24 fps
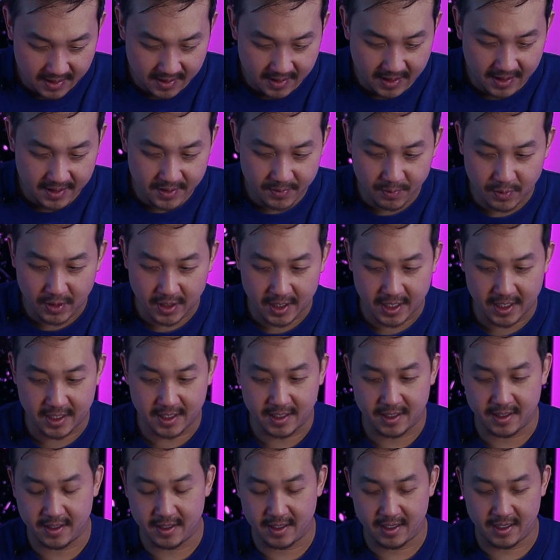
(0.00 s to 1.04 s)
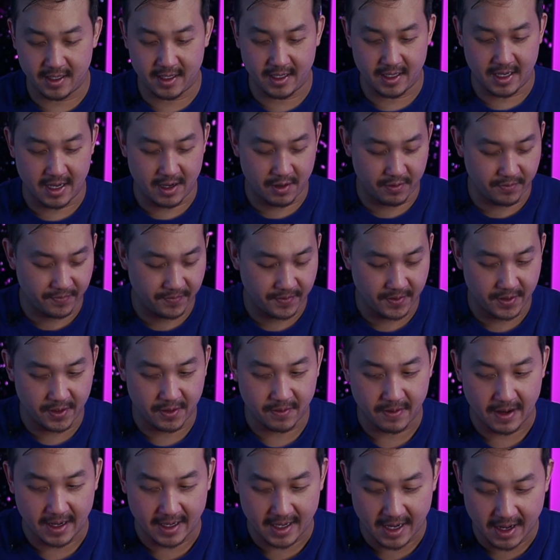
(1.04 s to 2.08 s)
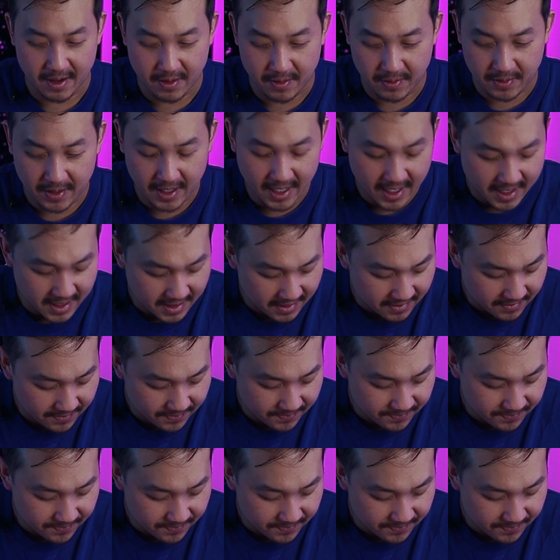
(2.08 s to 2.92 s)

let's work it out for you right now, okay?